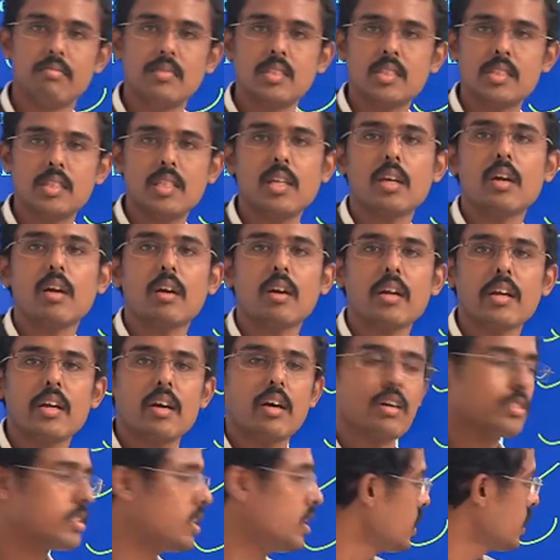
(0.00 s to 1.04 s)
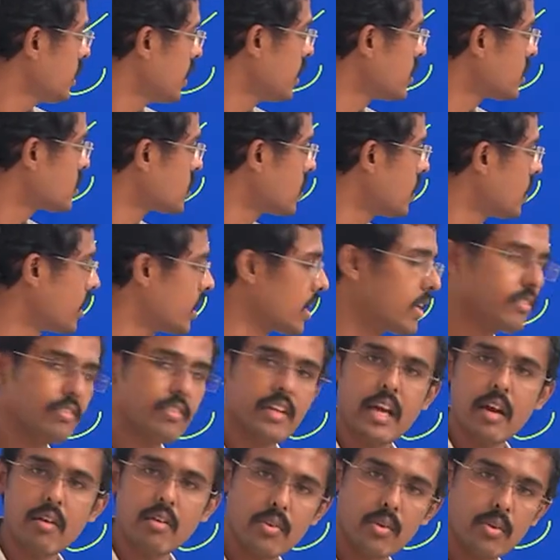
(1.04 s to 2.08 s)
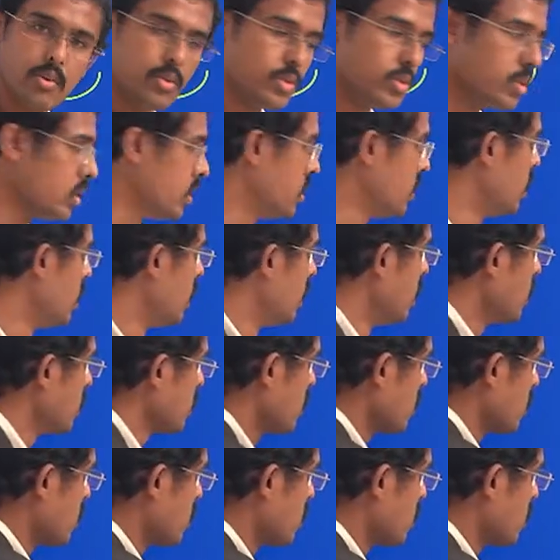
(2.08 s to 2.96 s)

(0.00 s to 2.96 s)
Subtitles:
silicon dioxide insulator we have used. So